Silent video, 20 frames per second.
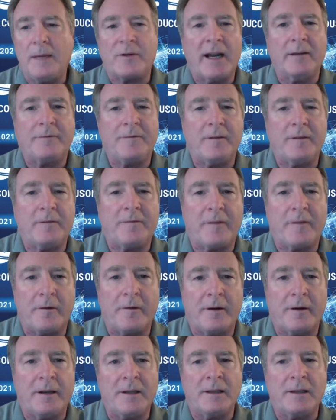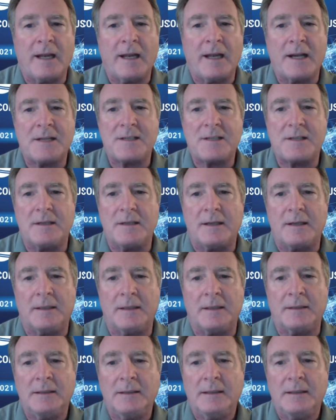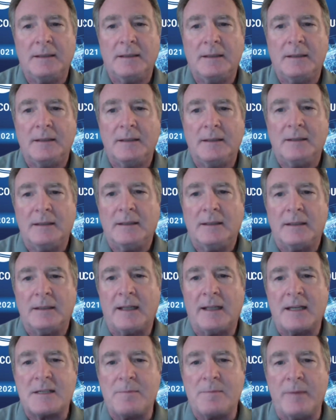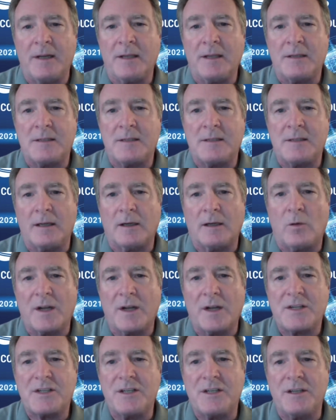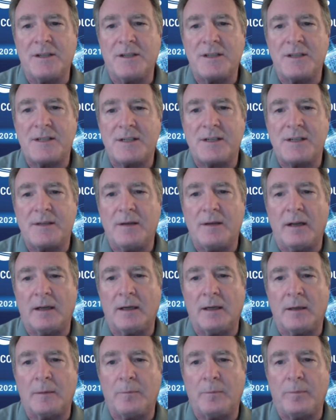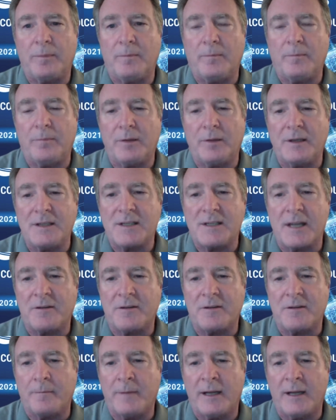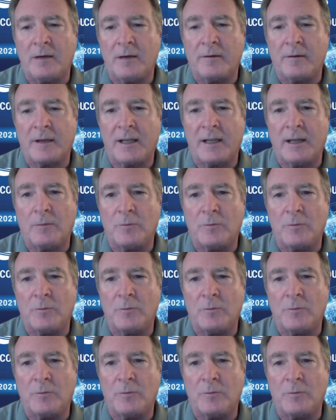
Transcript: if, if there are any last, uh, last minute uh, questions. Uh, please enter them now. And again, we'll